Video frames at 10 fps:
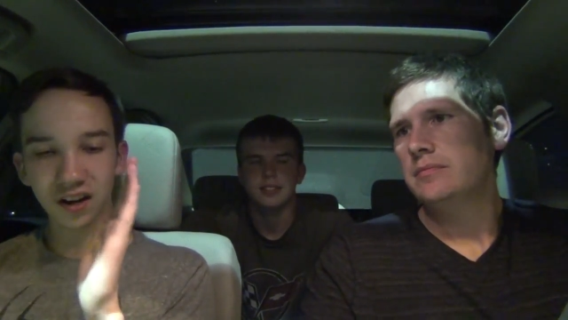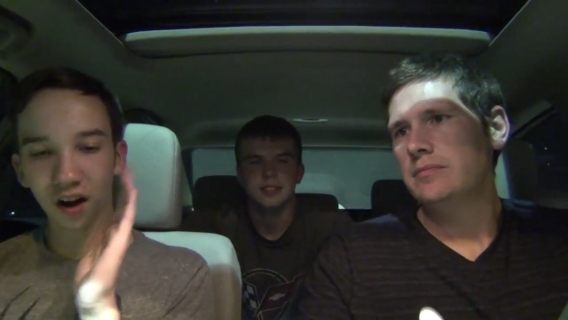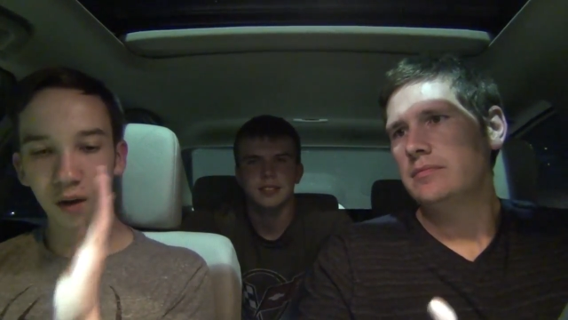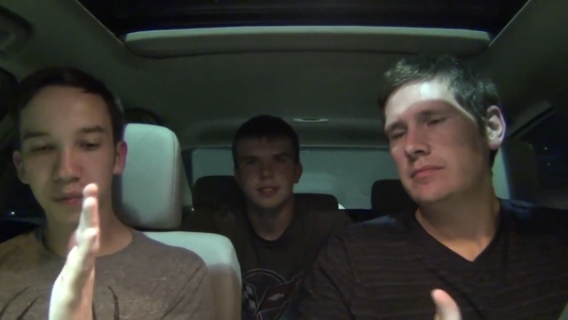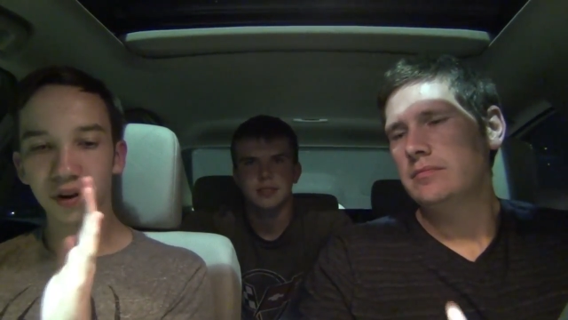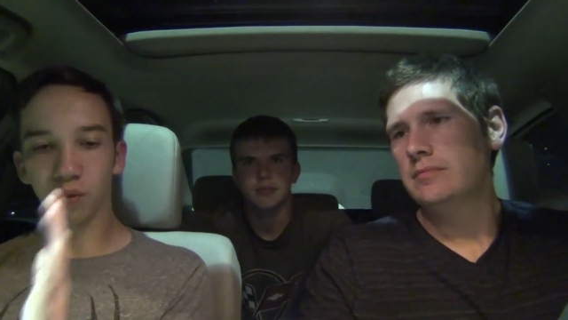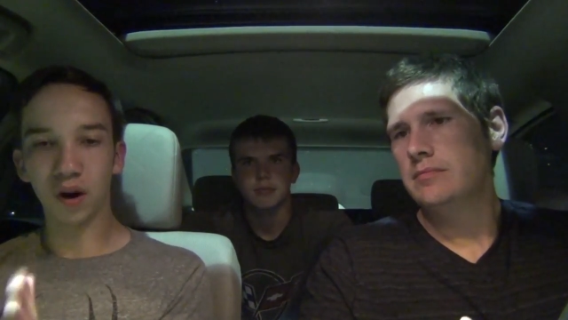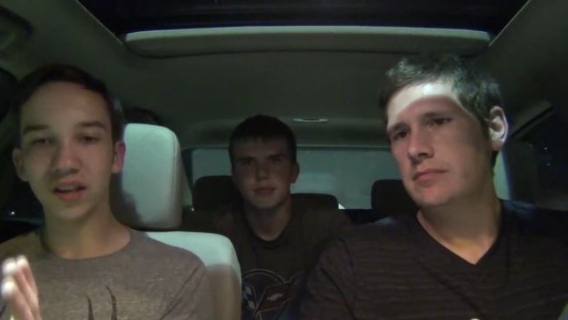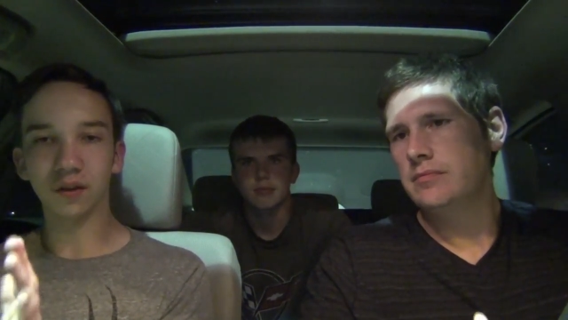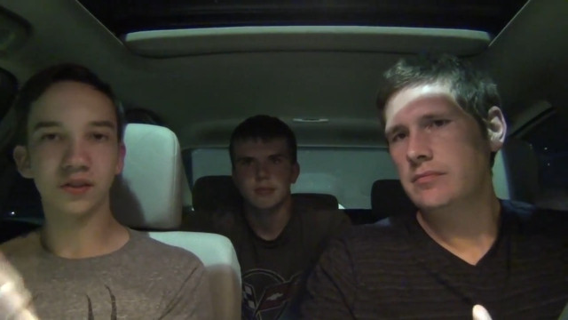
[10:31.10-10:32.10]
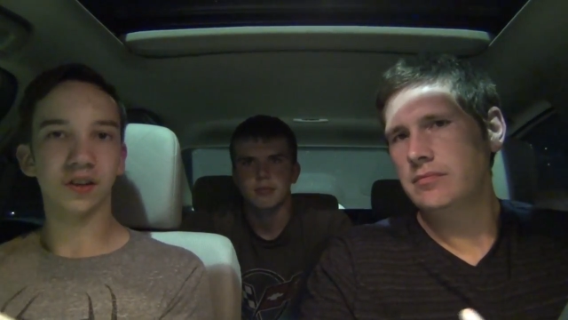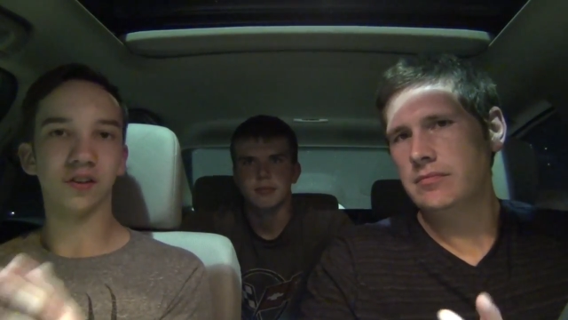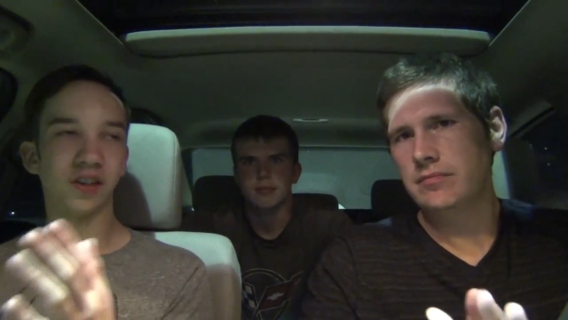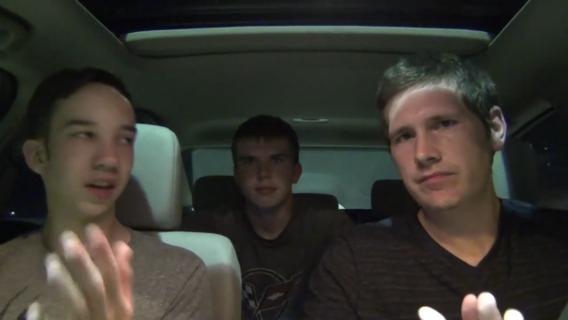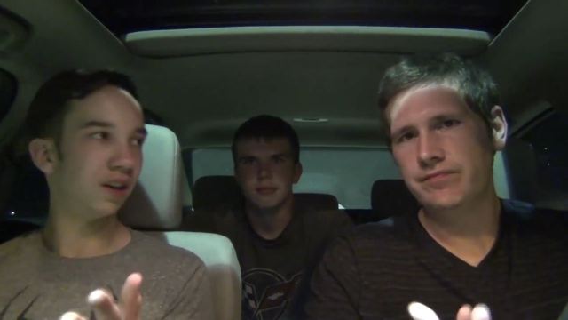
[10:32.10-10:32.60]
Speaker 1: it up in a way that was
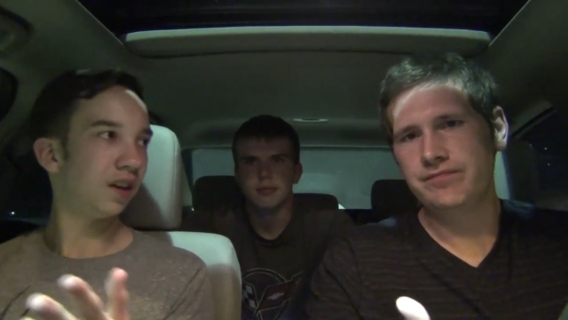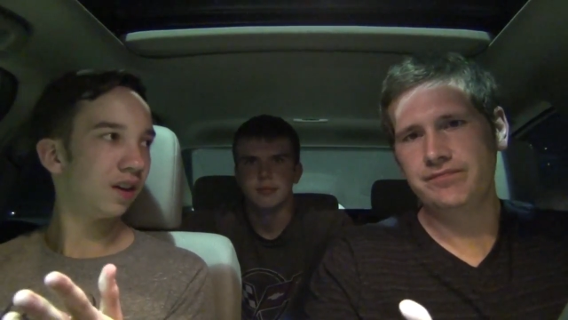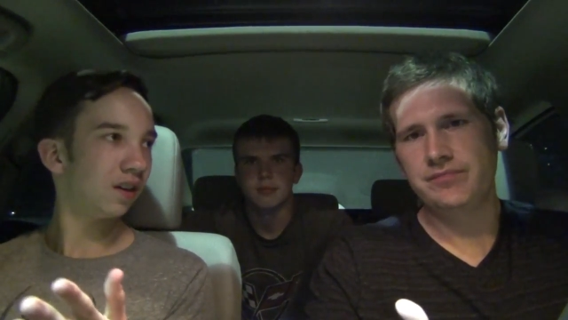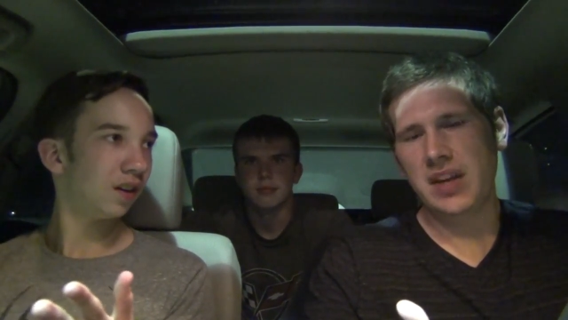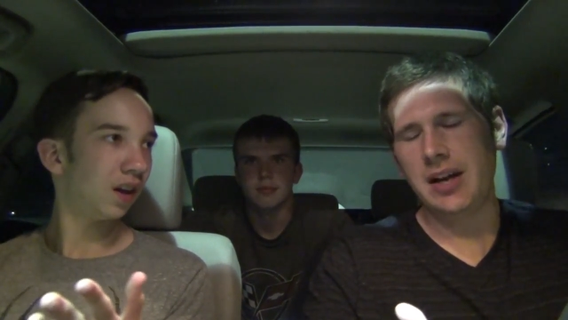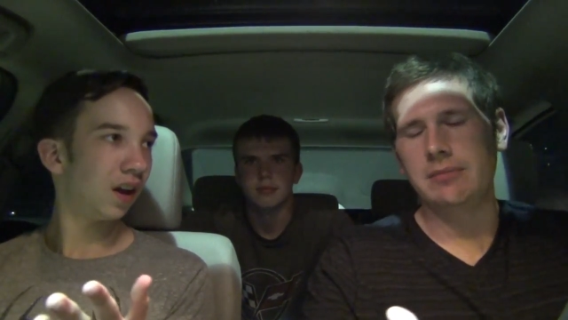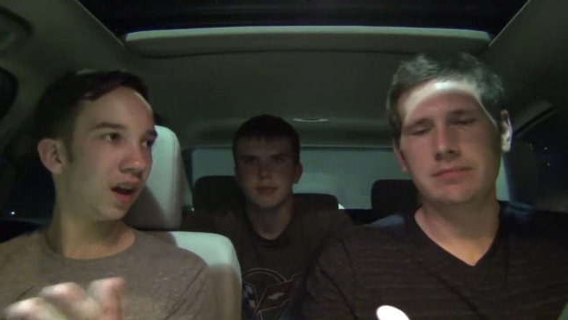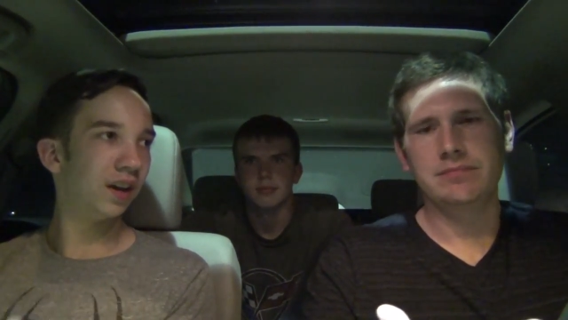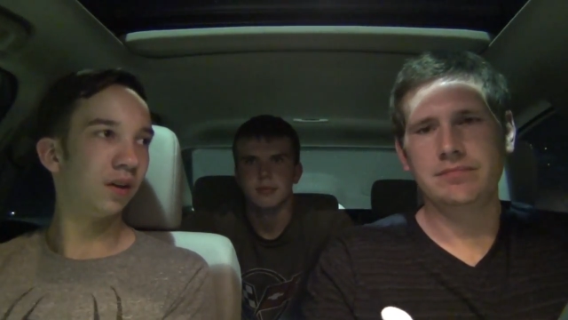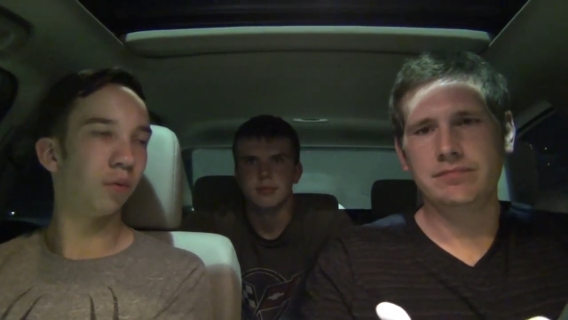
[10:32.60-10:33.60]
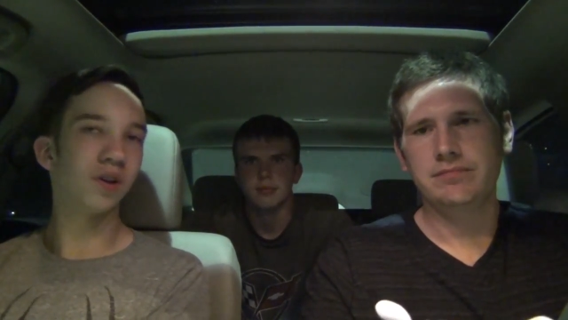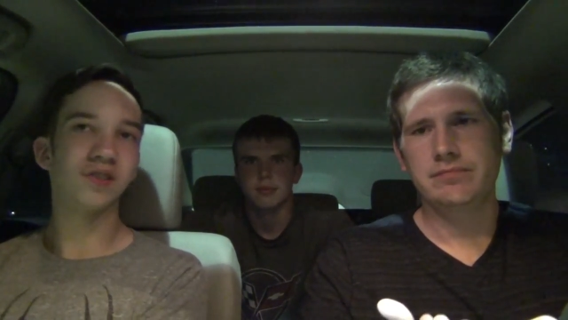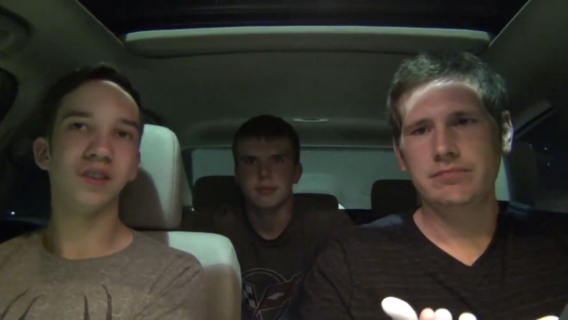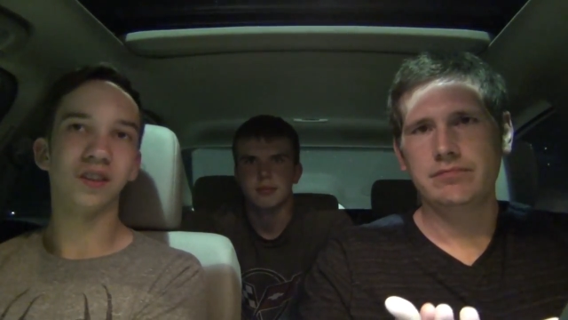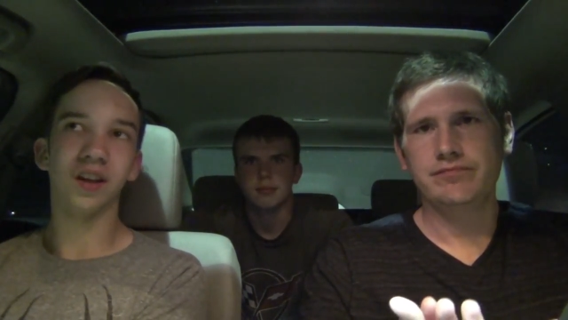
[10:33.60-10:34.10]
entertaining. Yeah. And it
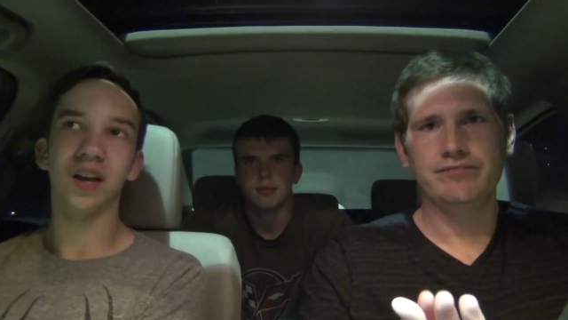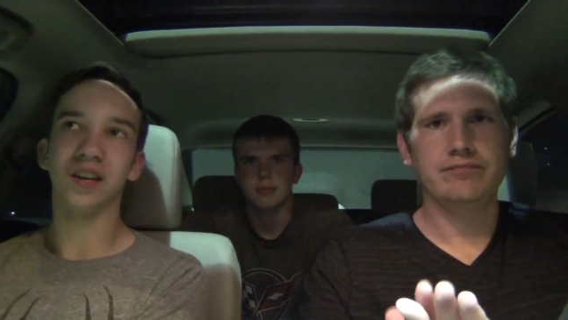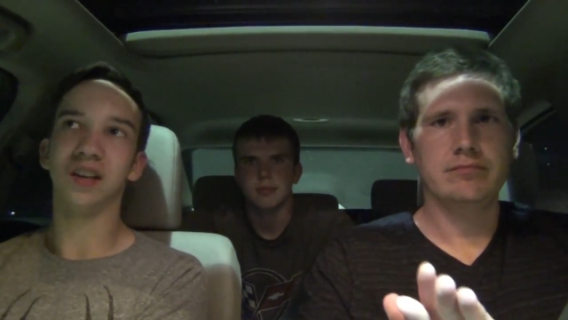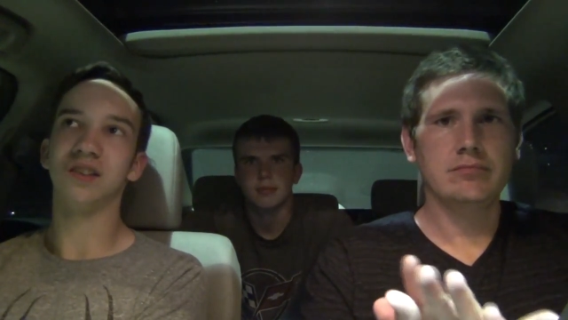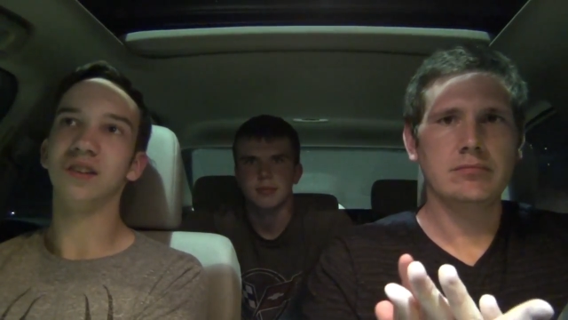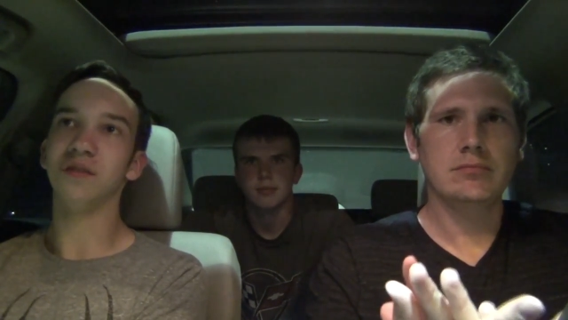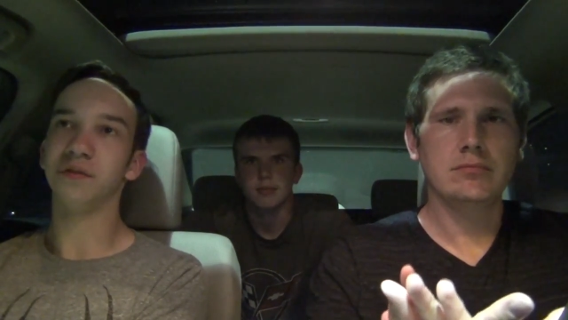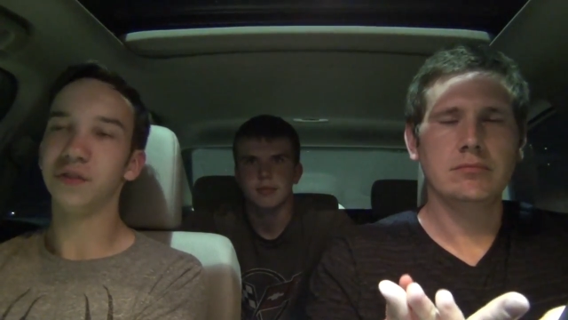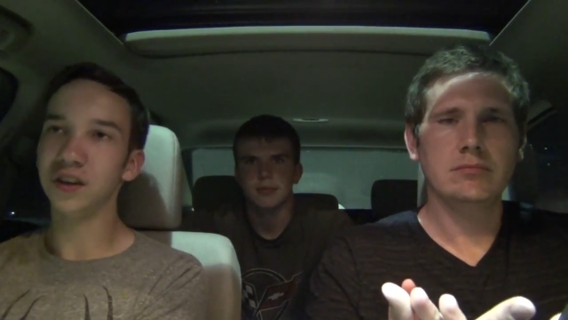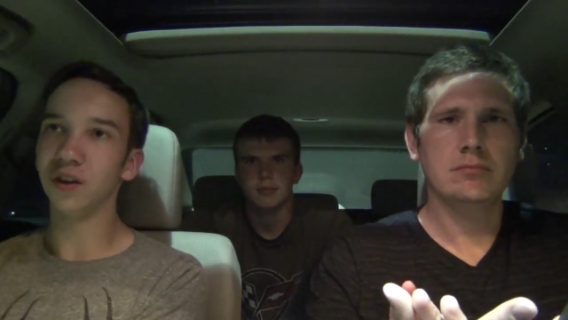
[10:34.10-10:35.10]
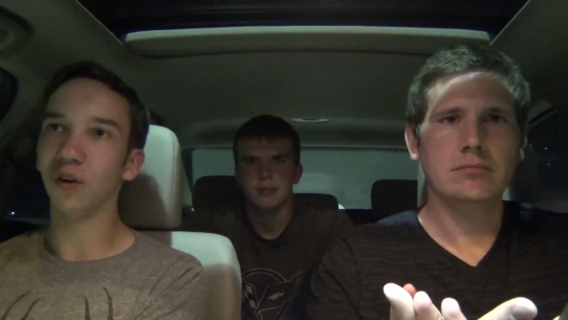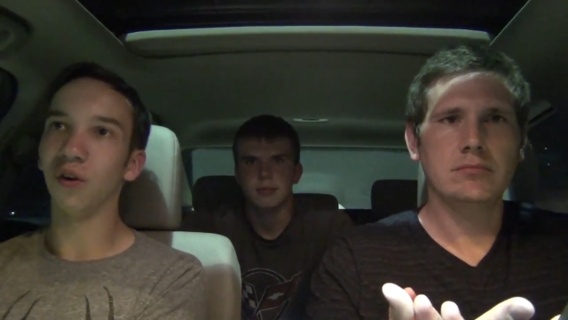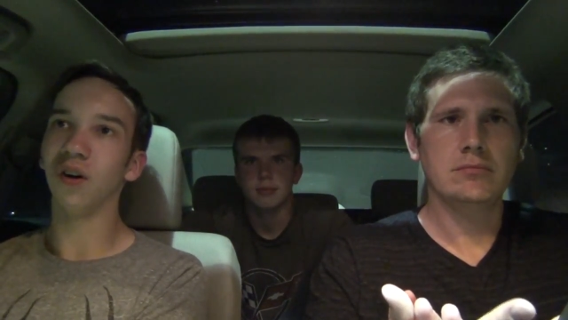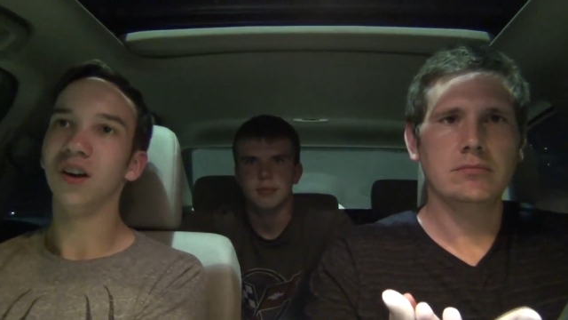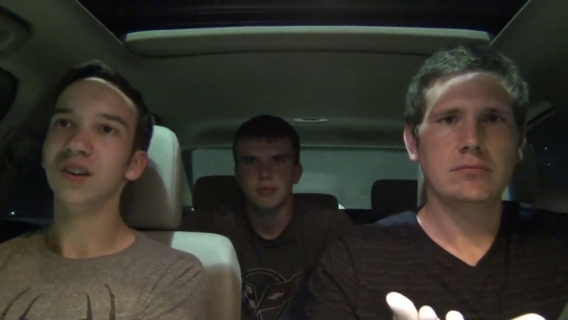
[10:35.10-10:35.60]
wasn't like, it didn't
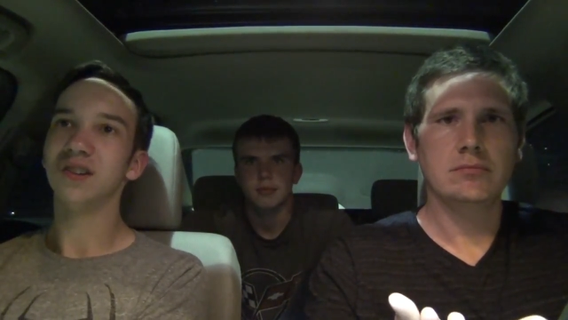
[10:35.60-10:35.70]
feel